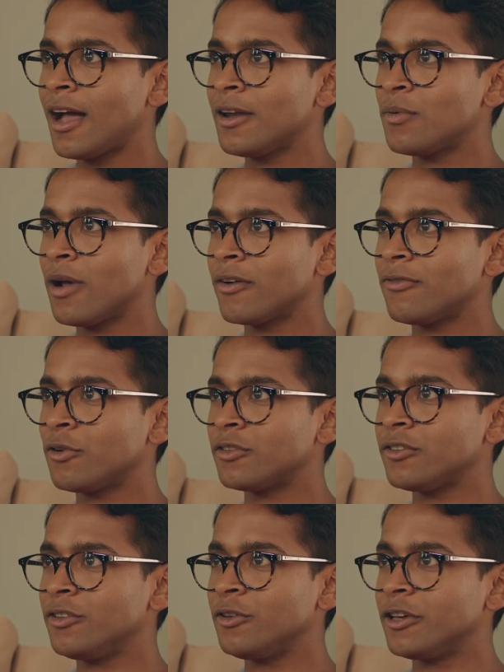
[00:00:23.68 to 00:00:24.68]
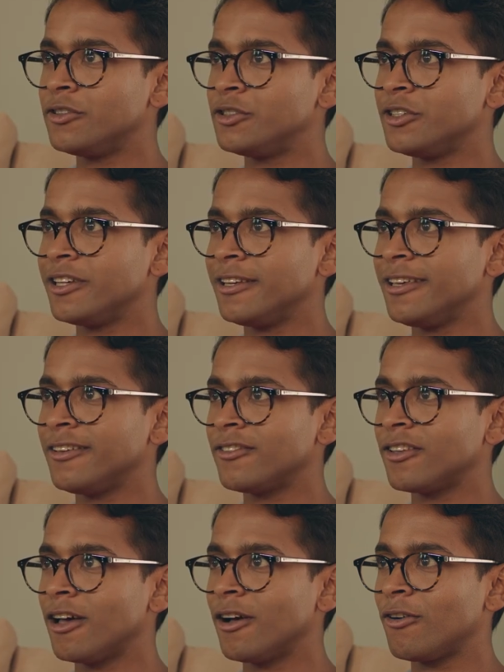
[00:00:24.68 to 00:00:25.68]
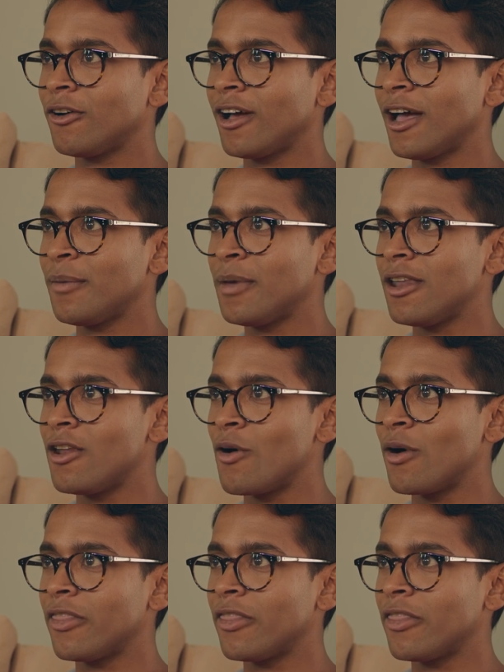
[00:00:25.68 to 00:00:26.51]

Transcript: I did round fourth in the UK Junior League, so I may know a